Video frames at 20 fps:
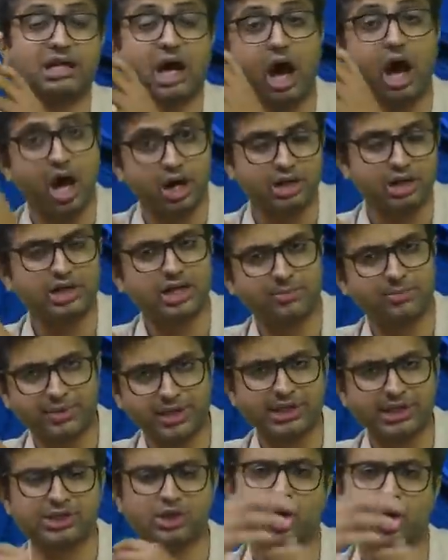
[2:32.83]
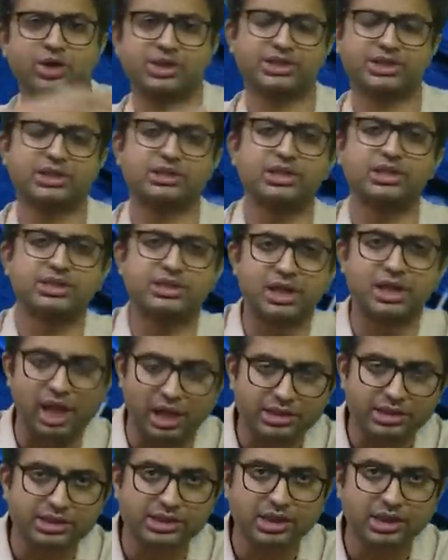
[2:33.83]
RTPs or suggested
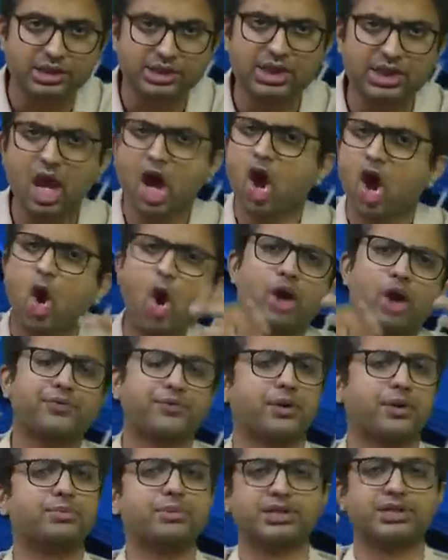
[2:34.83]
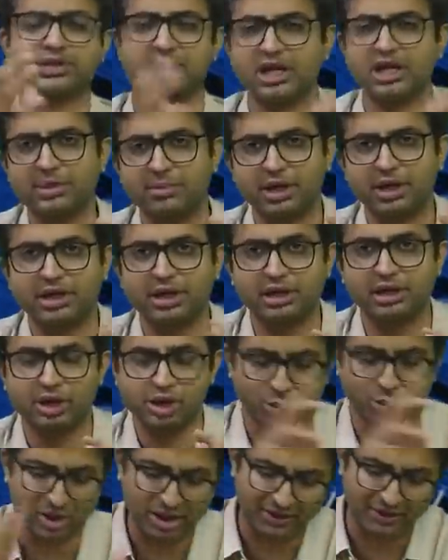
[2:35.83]
answers, or from the study material.
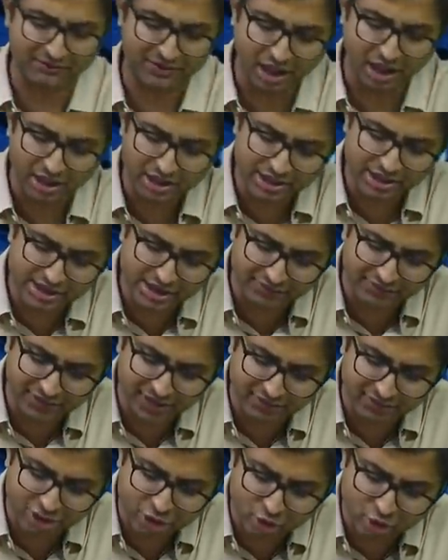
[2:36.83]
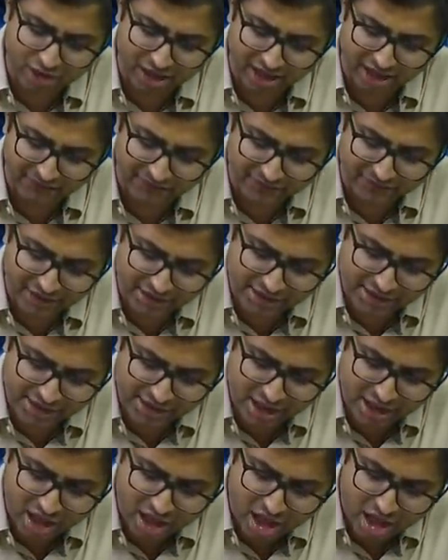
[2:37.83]
So what I've done is I've given you the reference
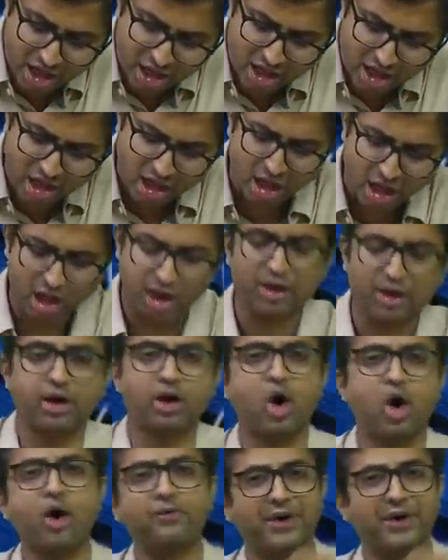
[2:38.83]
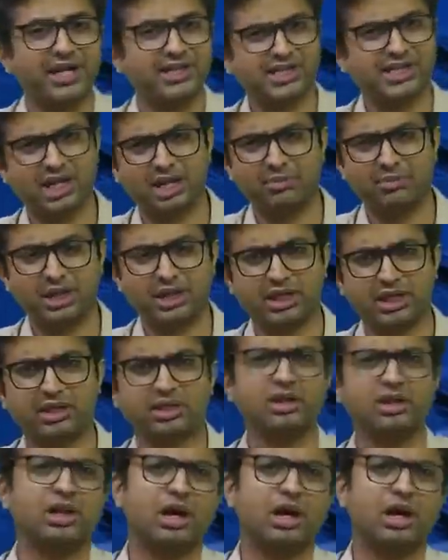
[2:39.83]
of ICAI material.